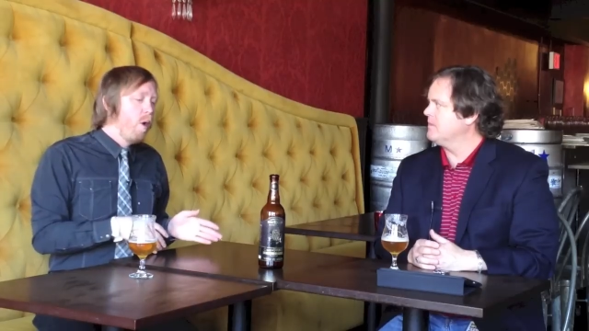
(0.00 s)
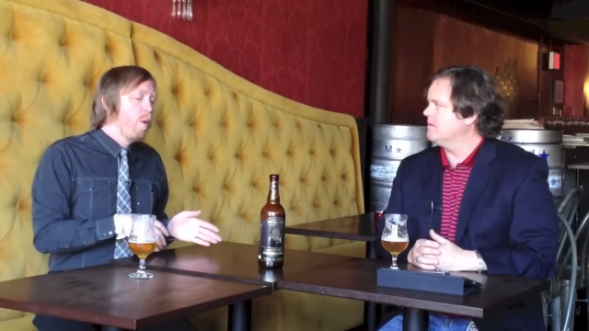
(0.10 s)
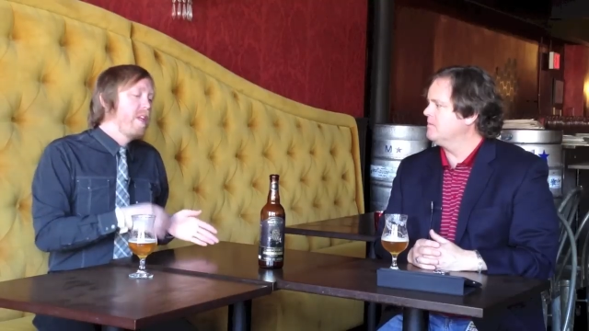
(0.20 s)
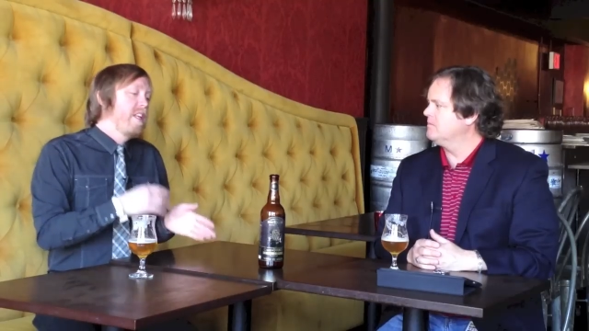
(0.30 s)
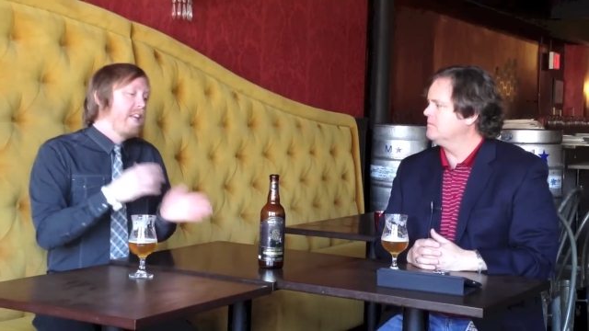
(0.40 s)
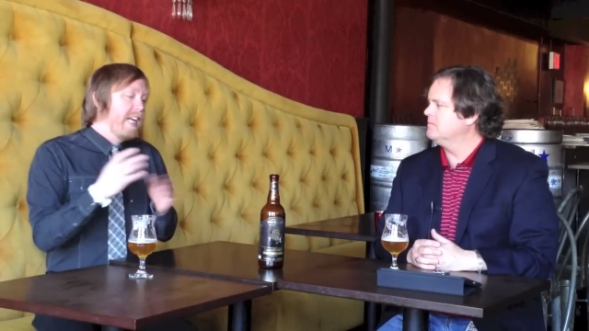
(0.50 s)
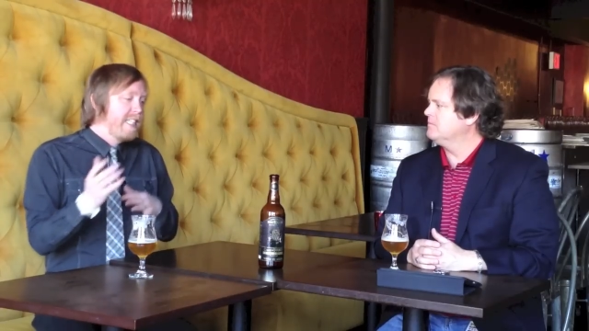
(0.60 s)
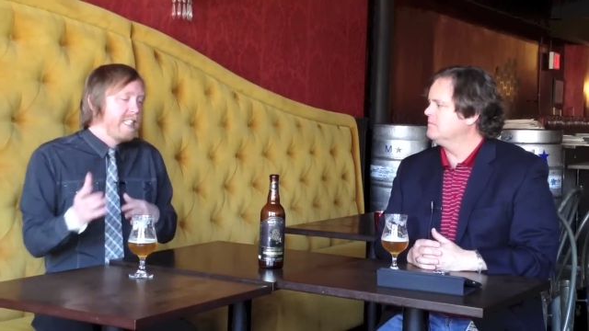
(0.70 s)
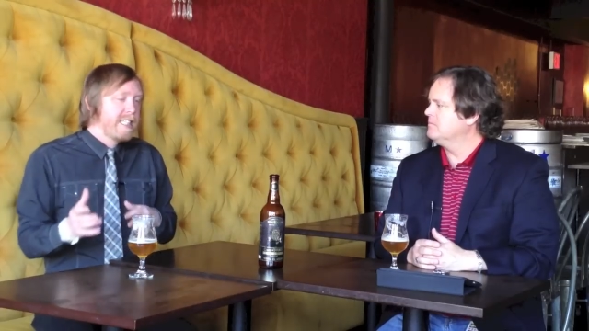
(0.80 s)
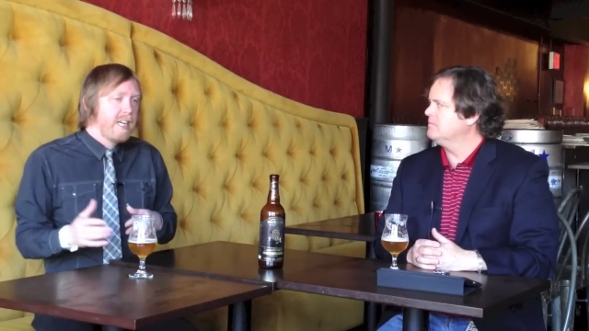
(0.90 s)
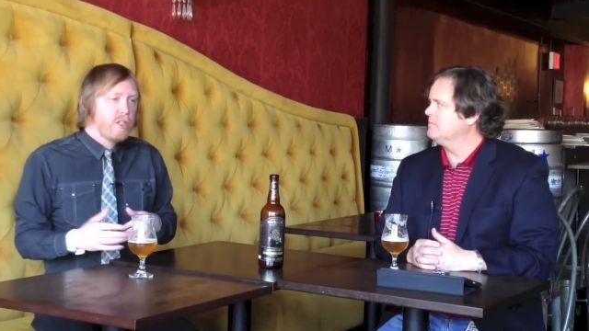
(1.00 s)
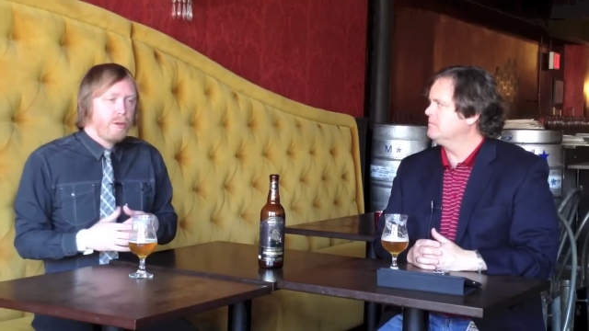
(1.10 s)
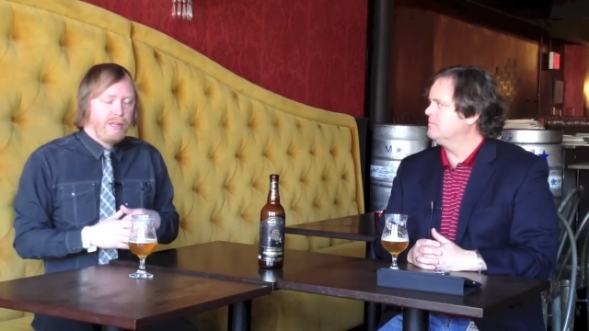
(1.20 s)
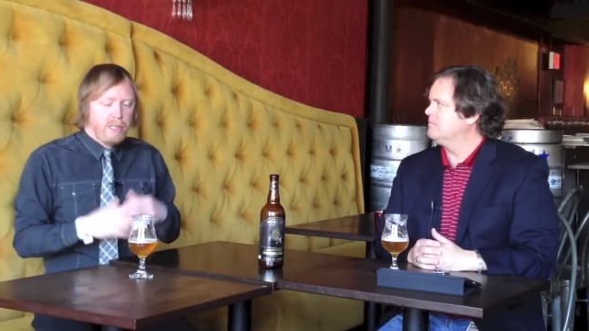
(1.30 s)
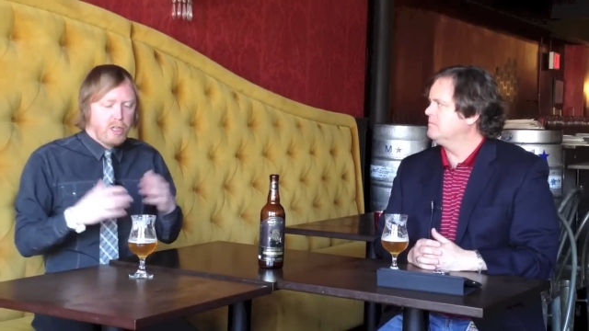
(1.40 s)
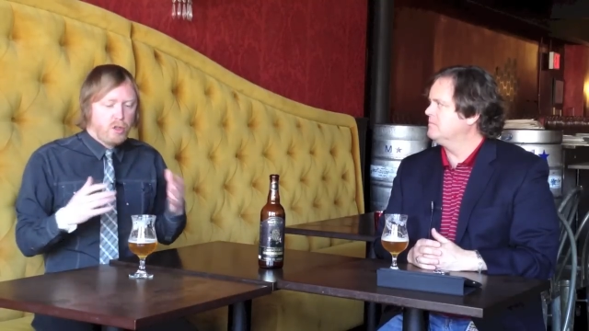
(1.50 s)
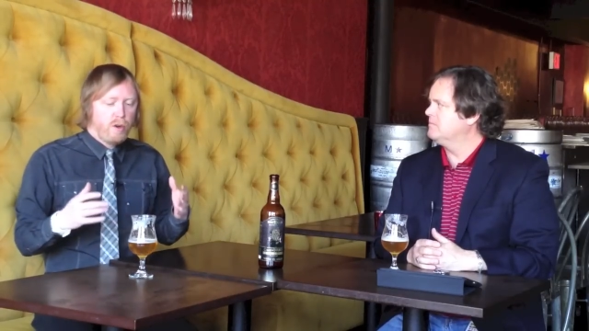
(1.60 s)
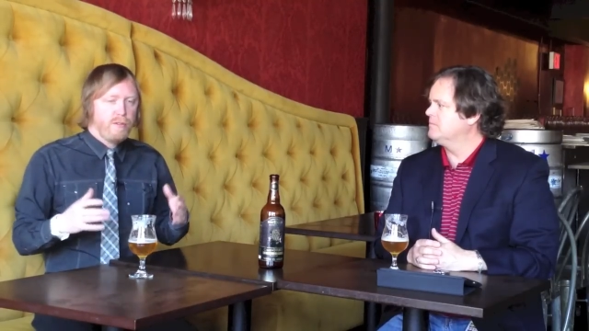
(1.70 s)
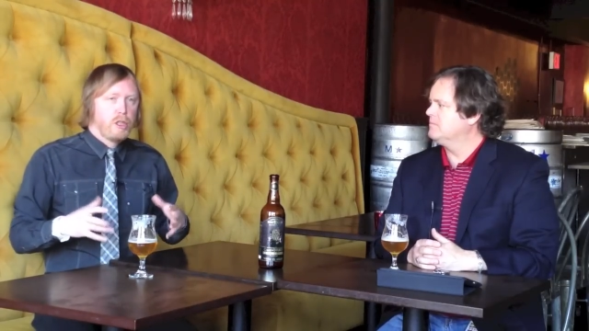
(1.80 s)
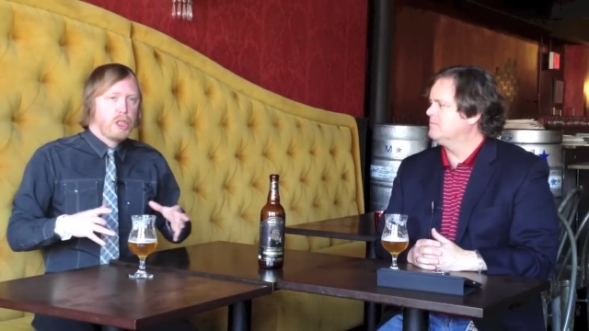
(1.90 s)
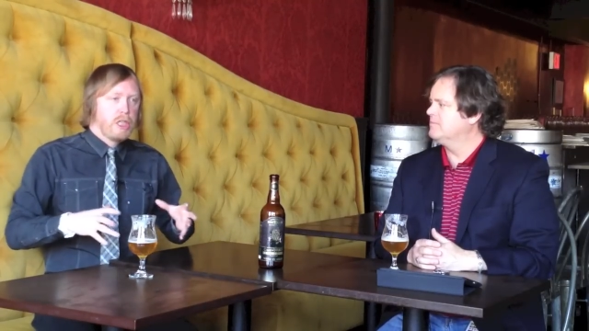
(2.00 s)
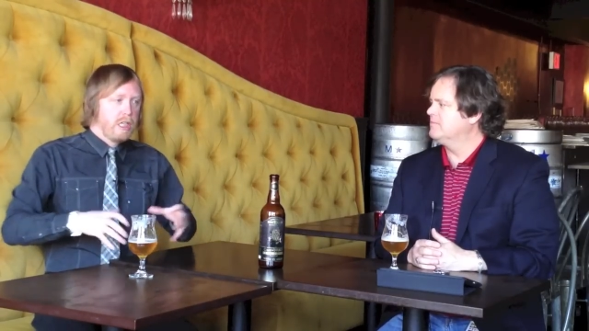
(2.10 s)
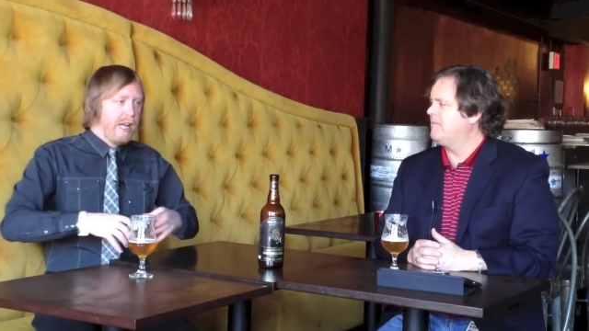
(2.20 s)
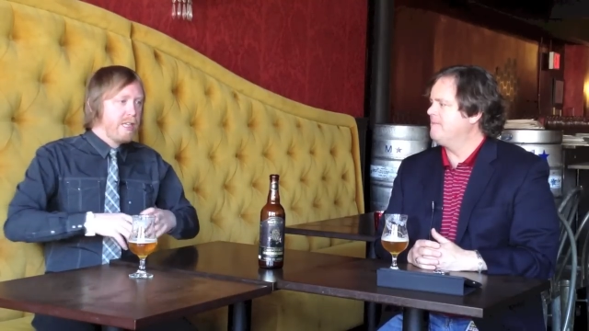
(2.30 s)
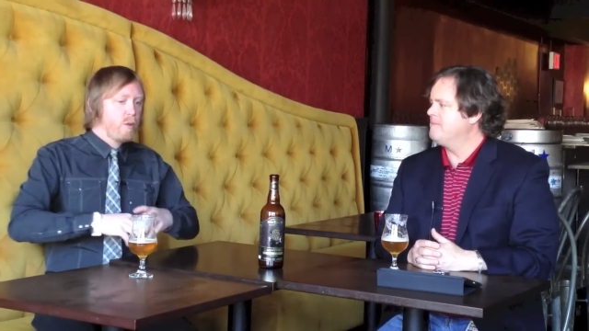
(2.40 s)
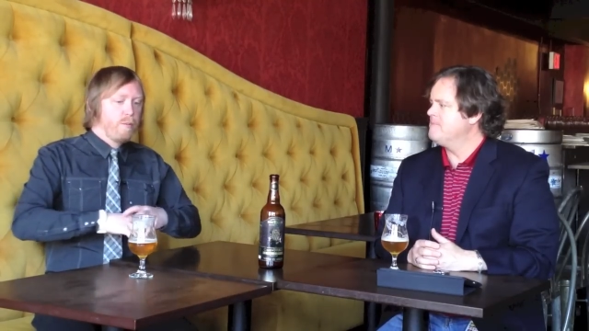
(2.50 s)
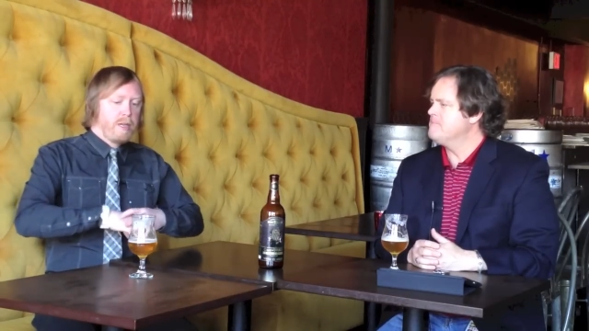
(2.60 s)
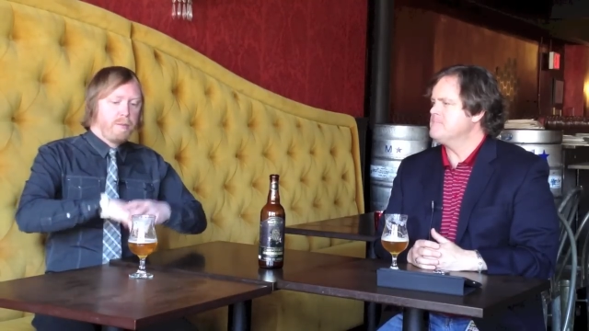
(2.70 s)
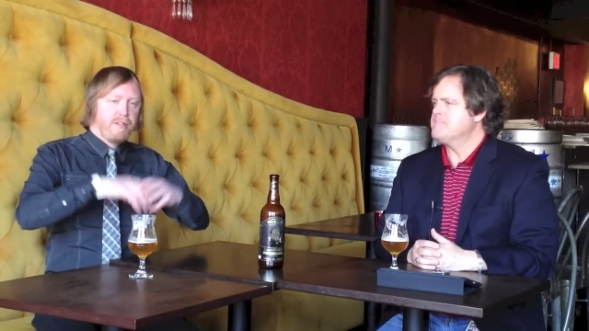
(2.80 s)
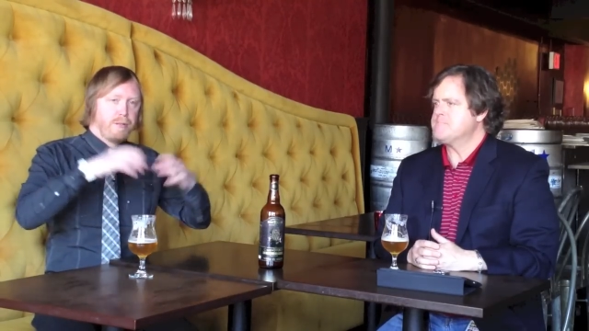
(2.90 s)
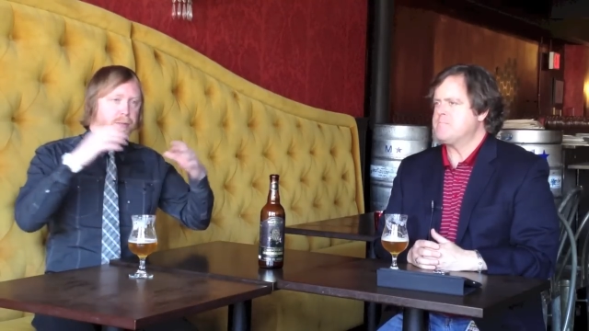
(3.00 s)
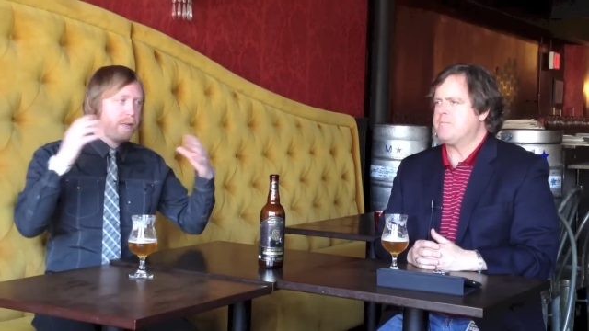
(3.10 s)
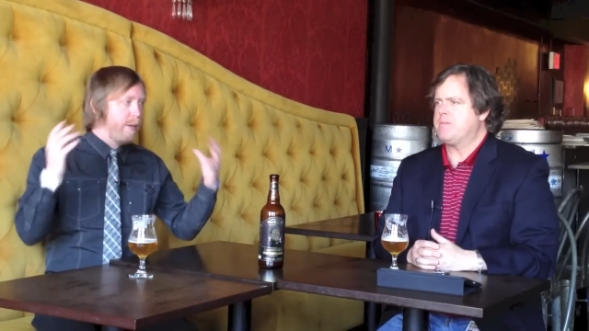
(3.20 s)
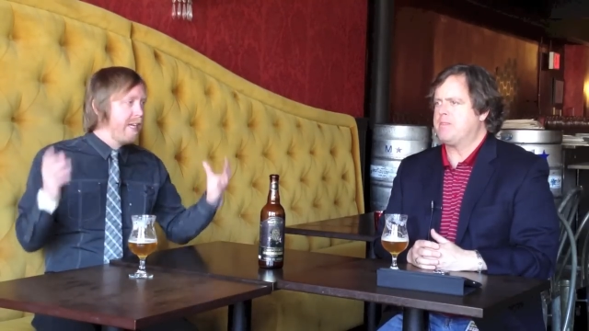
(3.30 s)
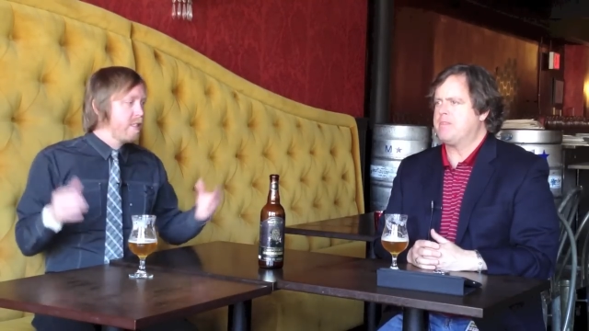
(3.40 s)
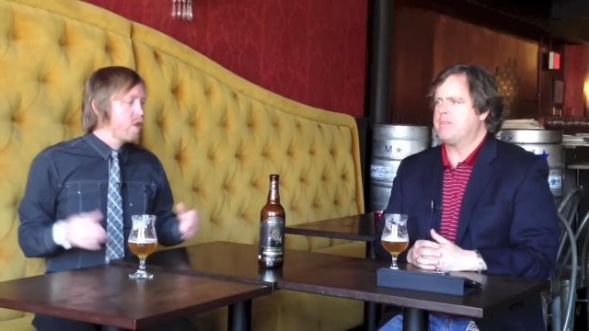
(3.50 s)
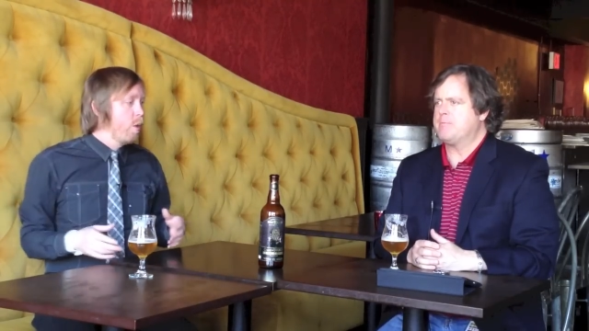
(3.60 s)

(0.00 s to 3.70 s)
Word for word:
Speaker 1: Only in the nineteenth century with the Industrial Revolution did glassware become available to the masses.